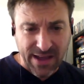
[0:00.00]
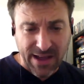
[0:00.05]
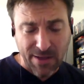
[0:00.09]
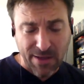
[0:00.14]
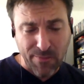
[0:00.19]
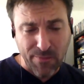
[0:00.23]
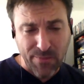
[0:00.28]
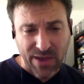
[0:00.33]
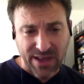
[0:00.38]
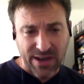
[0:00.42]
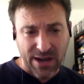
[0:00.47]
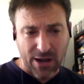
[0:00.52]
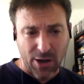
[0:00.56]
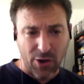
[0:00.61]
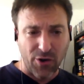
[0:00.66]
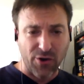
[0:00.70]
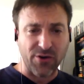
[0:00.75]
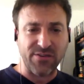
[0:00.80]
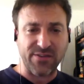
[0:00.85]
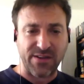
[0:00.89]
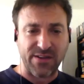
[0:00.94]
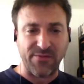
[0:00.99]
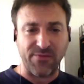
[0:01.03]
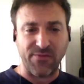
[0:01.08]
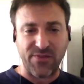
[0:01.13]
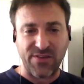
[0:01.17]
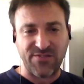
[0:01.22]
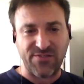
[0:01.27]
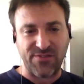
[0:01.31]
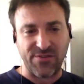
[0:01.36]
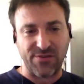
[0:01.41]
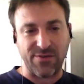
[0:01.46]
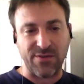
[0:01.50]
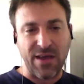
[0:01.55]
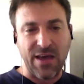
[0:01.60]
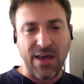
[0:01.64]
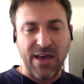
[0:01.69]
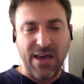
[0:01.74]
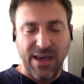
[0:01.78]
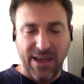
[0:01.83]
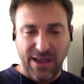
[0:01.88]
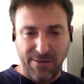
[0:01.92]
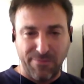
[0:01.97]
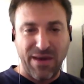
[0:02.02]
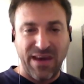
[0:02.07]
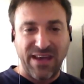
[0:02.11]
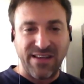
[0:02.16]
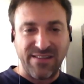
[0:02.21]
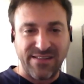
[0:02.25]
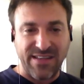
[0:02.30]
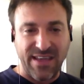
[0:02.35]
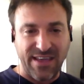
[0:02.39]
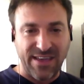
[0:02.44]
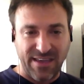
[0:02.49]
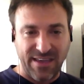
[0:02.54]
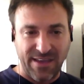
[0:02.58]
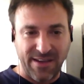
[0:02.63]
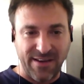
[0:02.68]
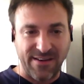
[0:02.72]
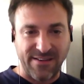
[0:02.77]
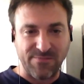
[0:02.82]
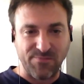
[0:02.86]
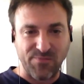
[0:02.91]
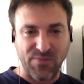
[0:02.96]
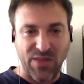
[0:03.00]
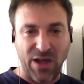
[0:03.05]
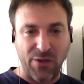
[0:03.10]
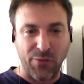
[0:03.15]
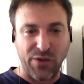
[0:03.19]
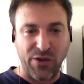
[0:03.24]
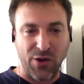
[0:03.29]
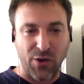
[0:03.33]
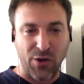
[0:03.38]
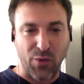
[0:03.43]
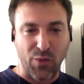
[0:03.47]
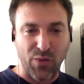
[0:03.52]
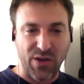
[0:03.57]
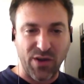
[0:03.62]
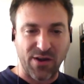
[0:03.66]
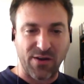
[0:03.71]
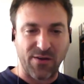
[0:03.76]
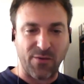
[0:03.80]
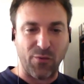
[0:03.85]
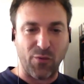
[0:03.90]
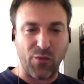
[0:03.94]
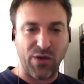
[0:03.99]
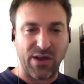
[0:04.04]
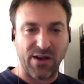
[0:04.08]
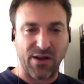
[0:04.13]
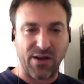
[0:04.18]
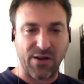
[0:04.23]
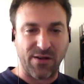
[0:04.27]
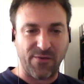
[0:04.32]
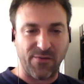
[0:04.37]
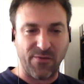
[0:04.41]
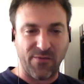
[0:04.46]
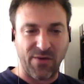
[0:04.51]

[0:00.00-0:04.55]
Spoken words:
campaign, a long-term vision. It may take years. And we know we're